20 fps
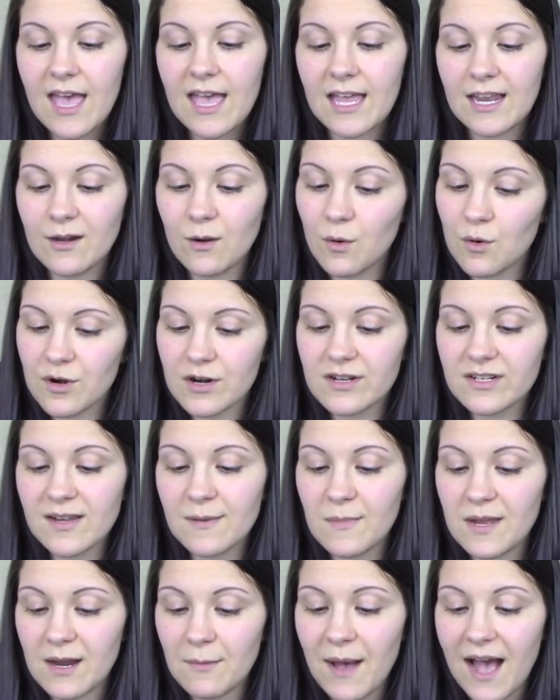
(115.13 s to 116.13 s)
In order
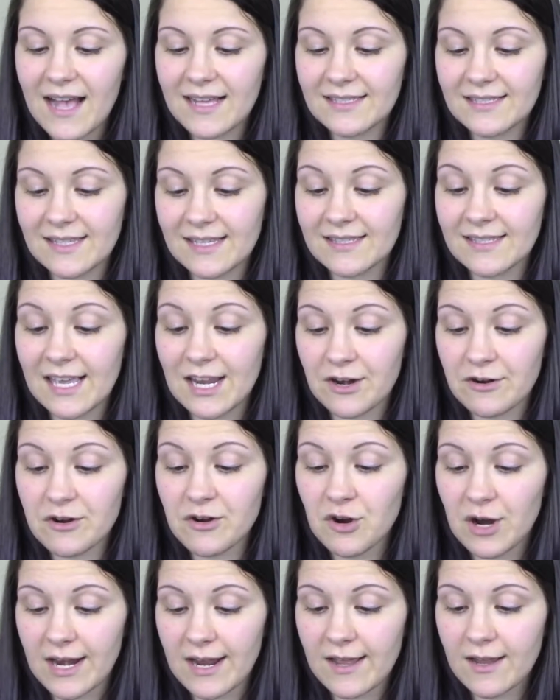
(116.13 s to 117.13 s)
to minimize this inner
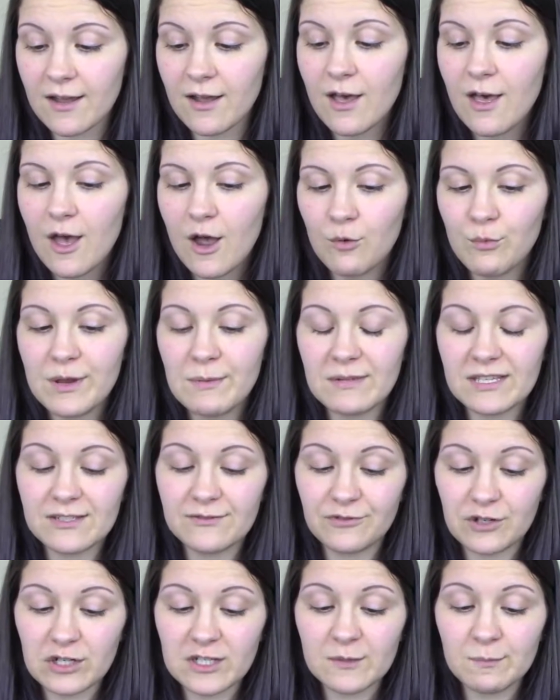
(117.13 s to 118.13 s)
critic, we
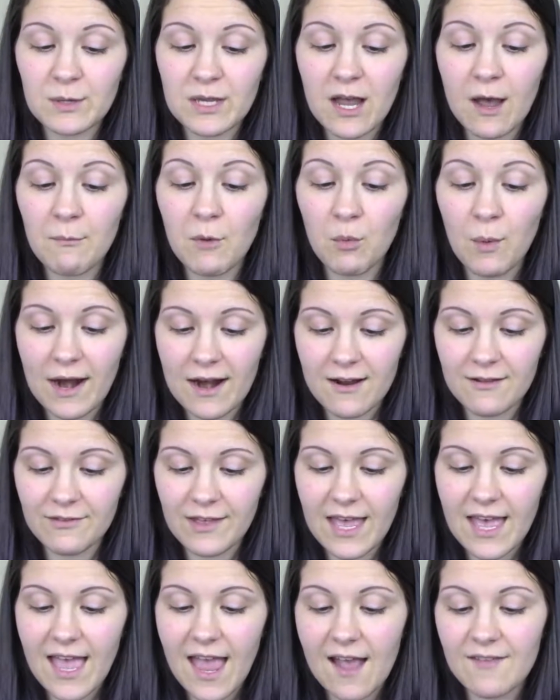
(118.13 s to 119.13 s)
must first become aware of
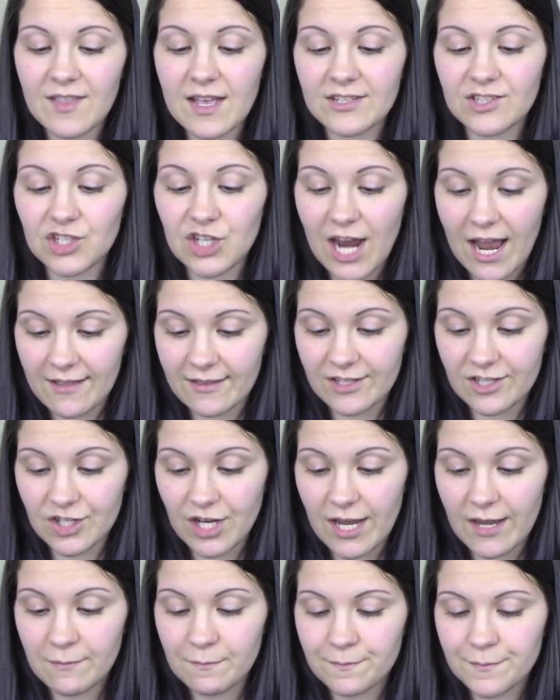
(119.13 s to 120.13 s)
it and then challenge
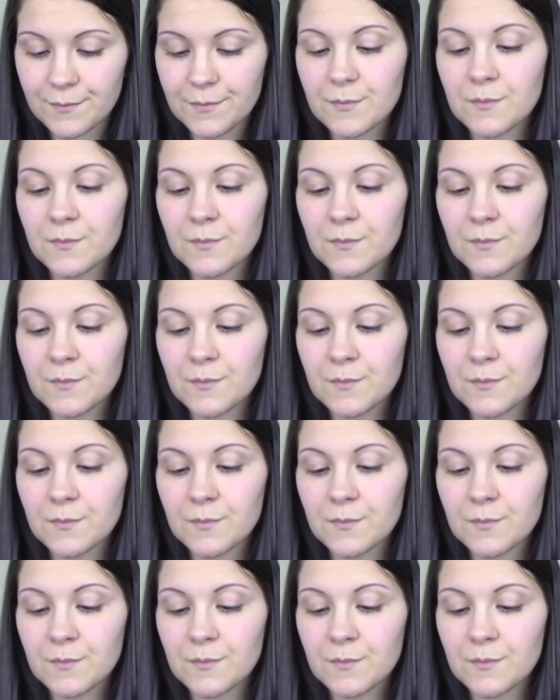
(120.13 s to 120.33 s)
it.